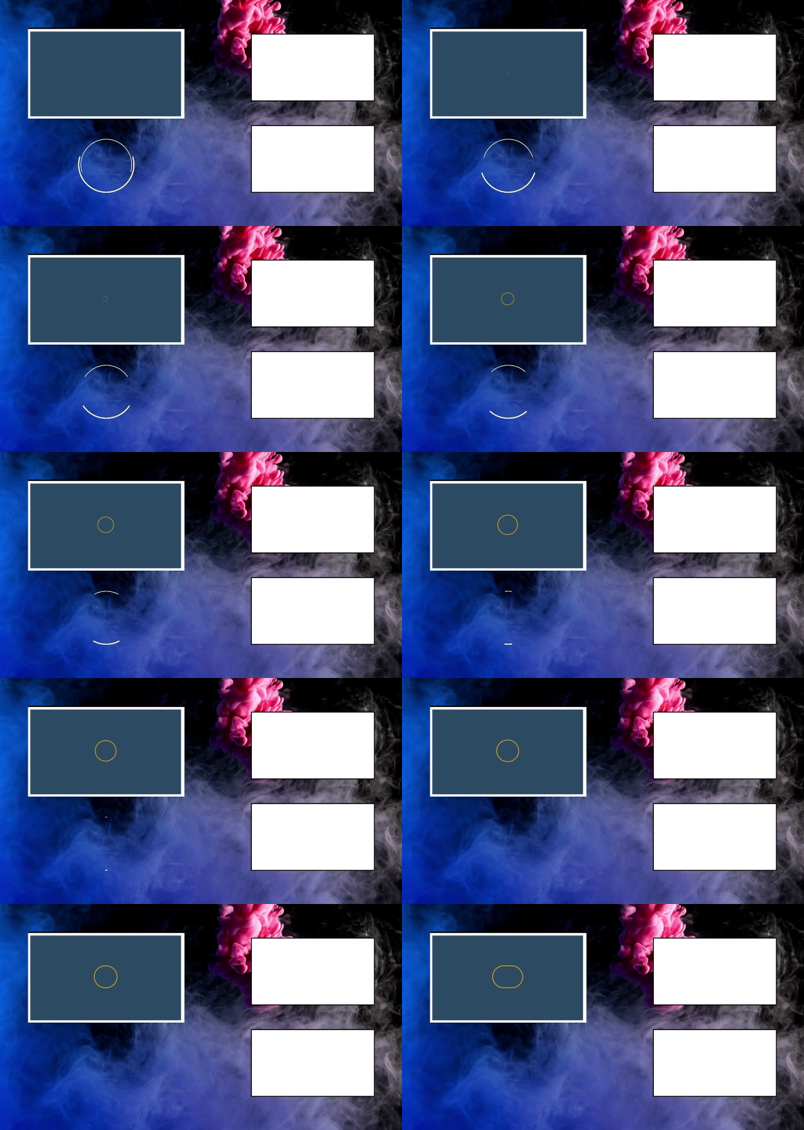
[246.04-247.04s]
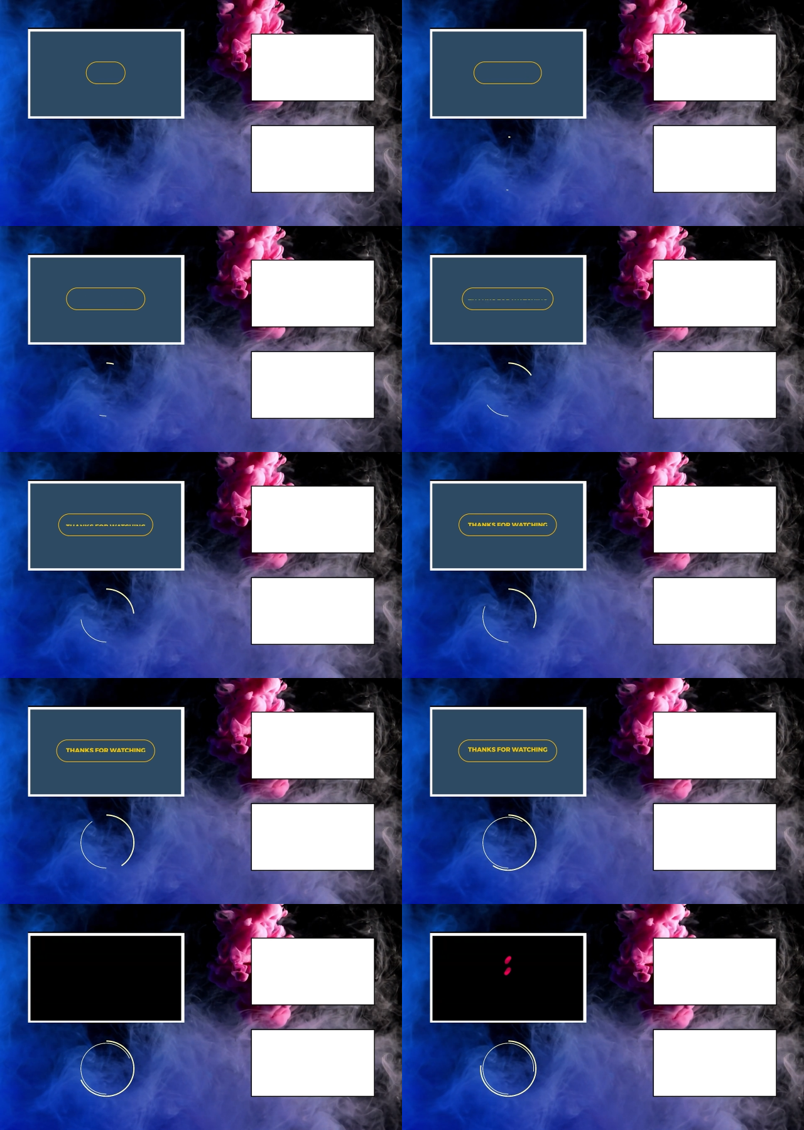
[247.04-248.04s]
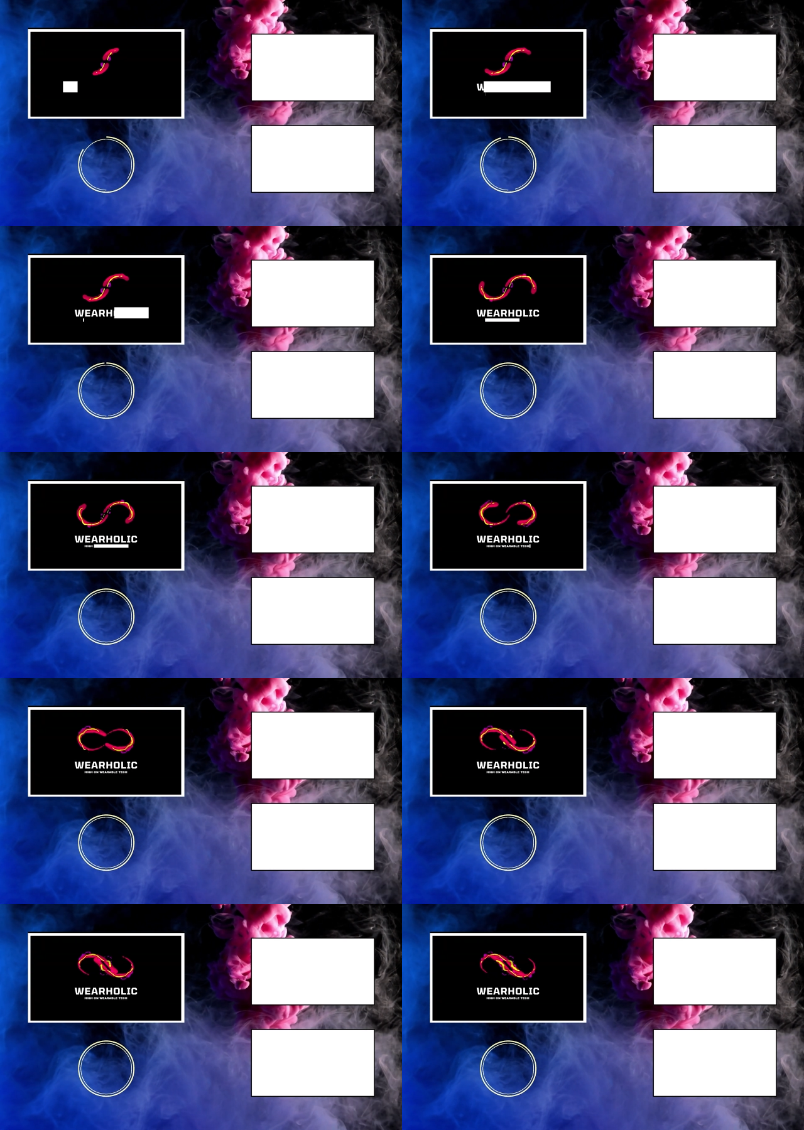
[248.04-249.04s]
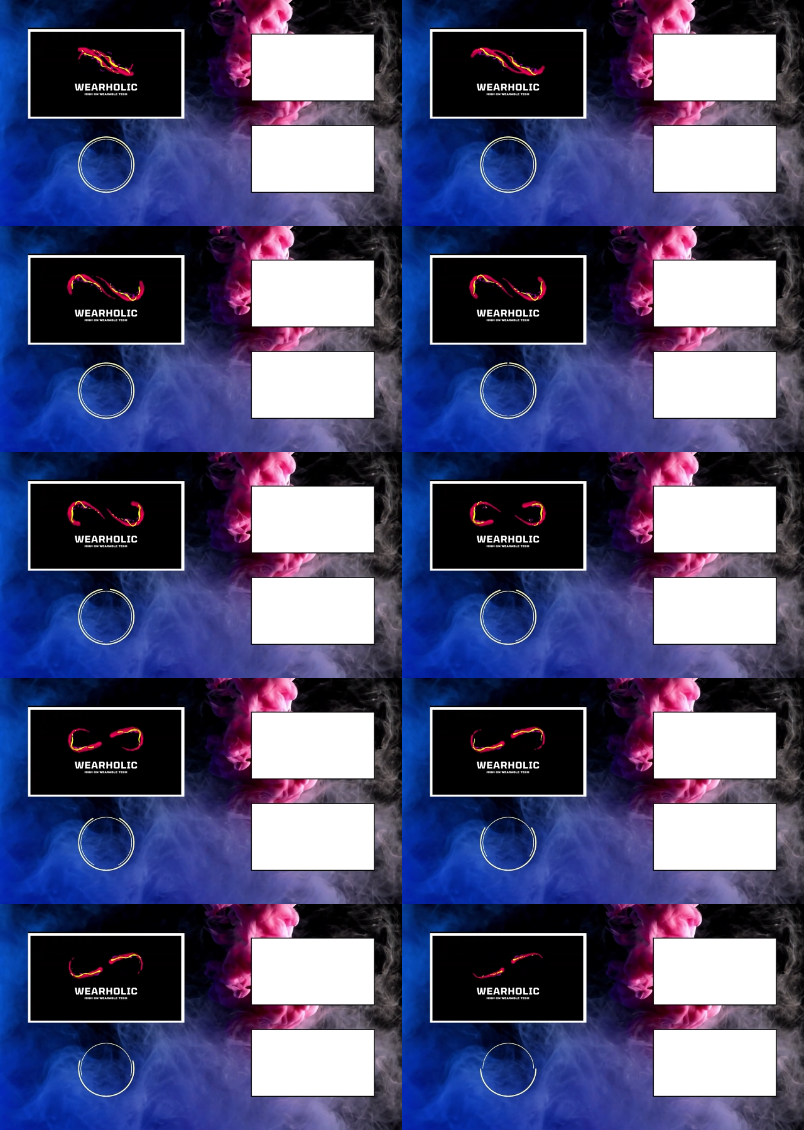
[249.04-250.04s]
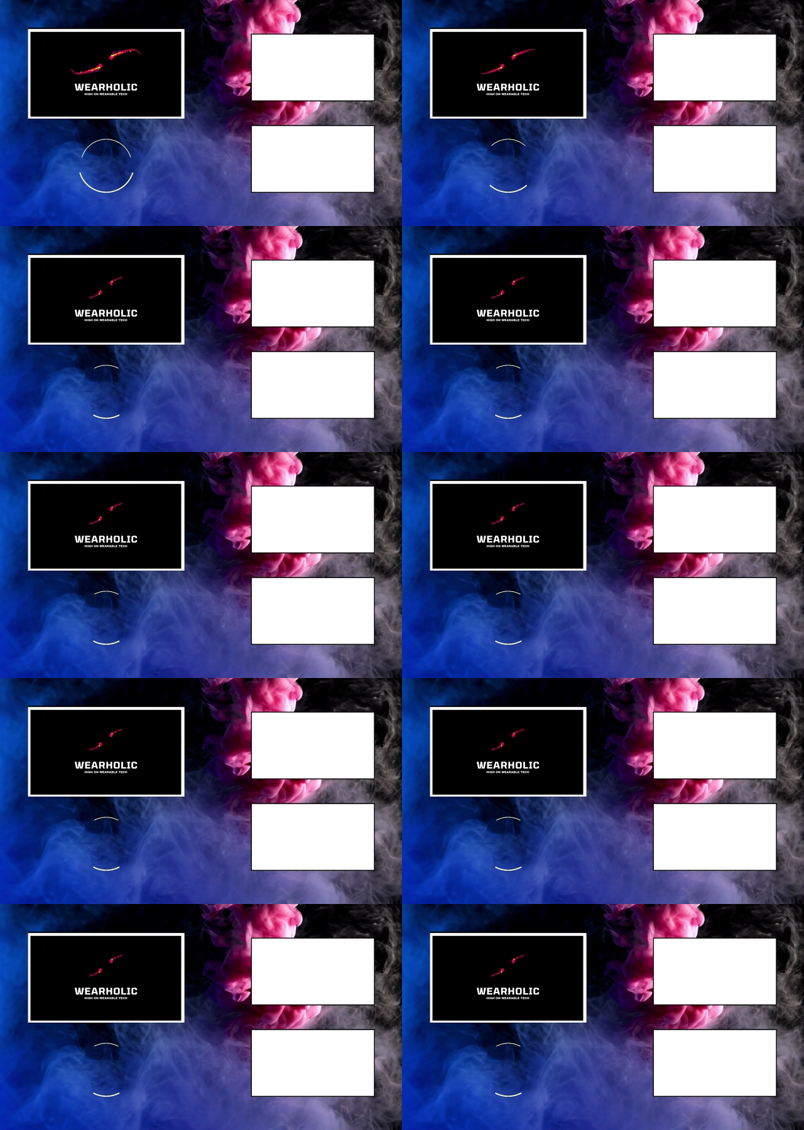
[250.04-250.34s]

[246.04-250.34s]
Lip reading: No face is visible, so there are no lips to read.